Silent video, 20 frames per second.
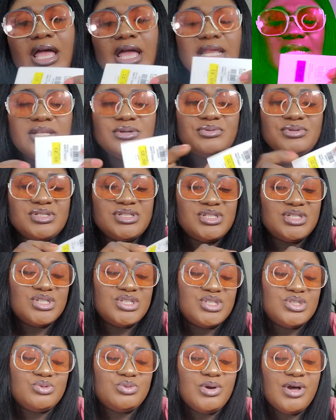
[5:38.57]
and it was
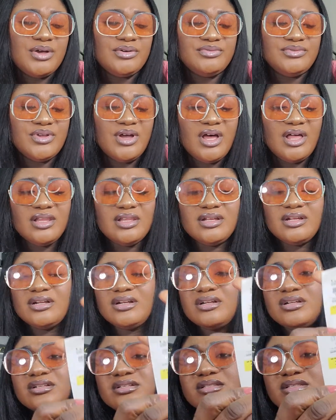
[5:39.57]
just
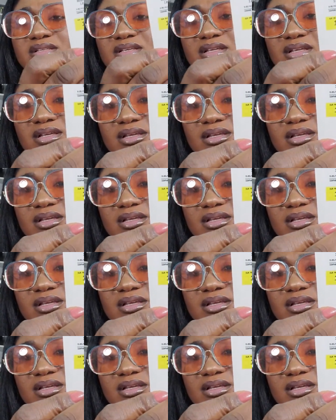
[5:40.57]
$12.